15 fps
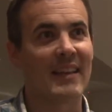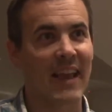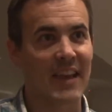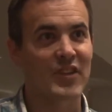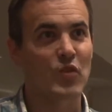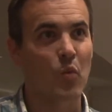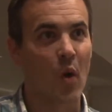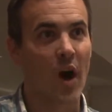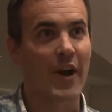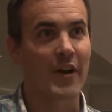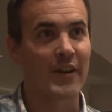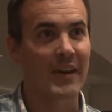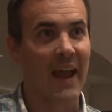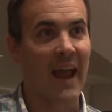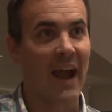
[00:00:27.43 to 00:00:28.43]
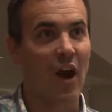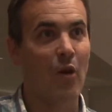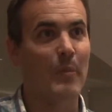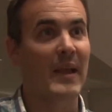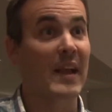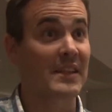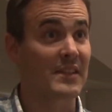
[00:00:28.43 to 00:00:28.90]
less water now
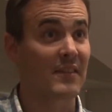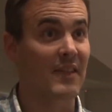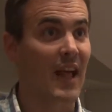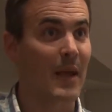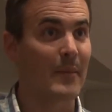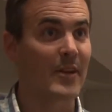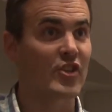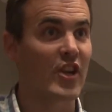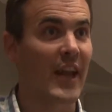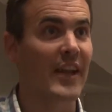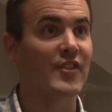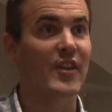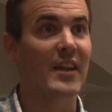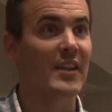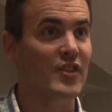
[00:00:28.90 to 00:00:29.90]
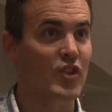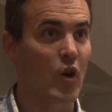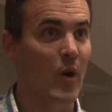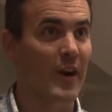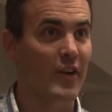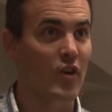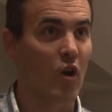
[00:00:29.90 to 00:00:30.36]
because of climate change than
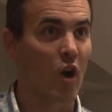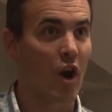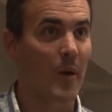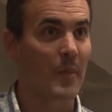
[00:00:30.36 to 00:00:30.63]
historic norms.